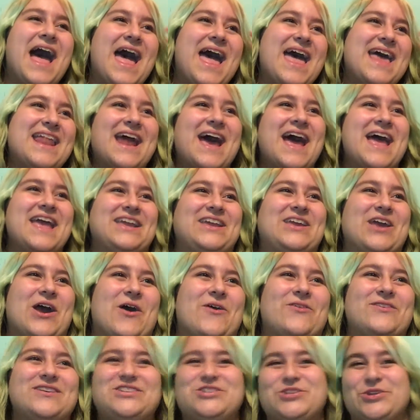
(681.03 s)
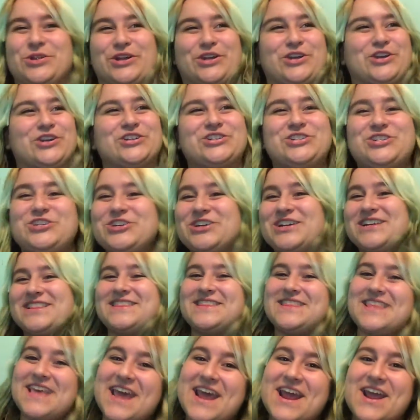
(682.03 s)
and I go and trick-or-treat
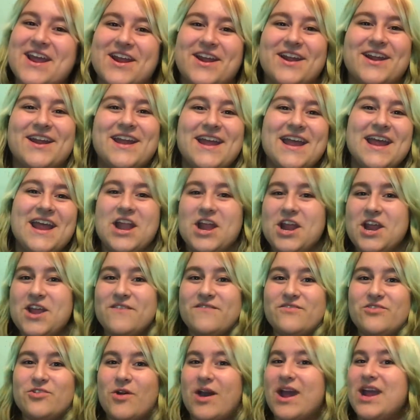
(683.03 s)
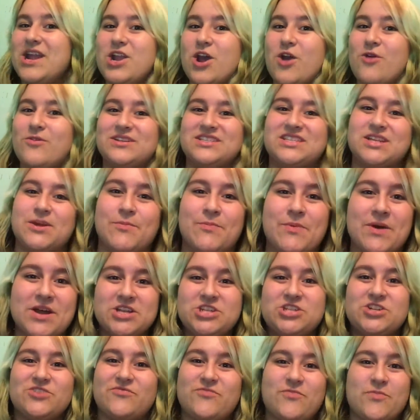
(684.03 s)
there, even though I know it's a
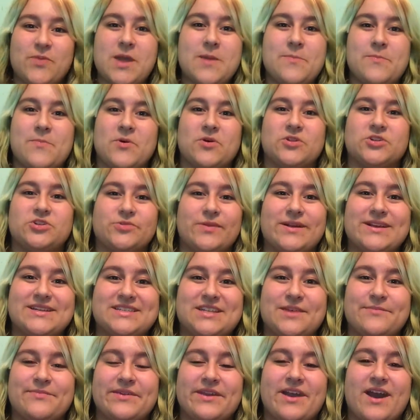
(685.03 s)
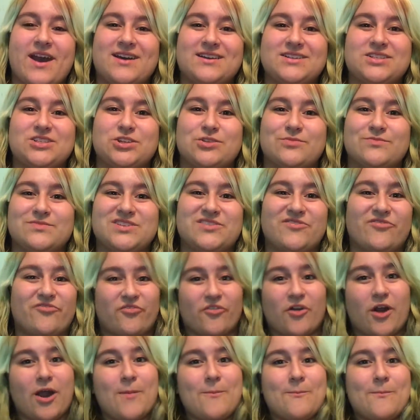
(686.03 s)
bunch of people dressed up in costumes
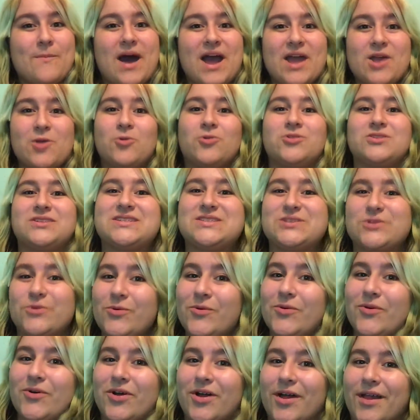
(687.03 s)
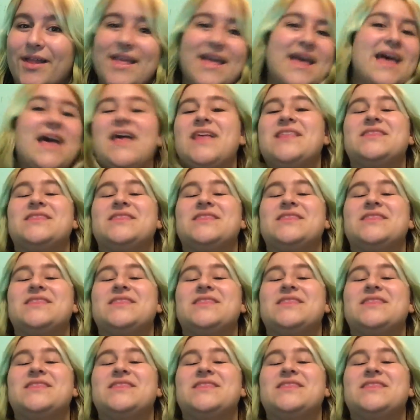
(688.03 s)
from my old school.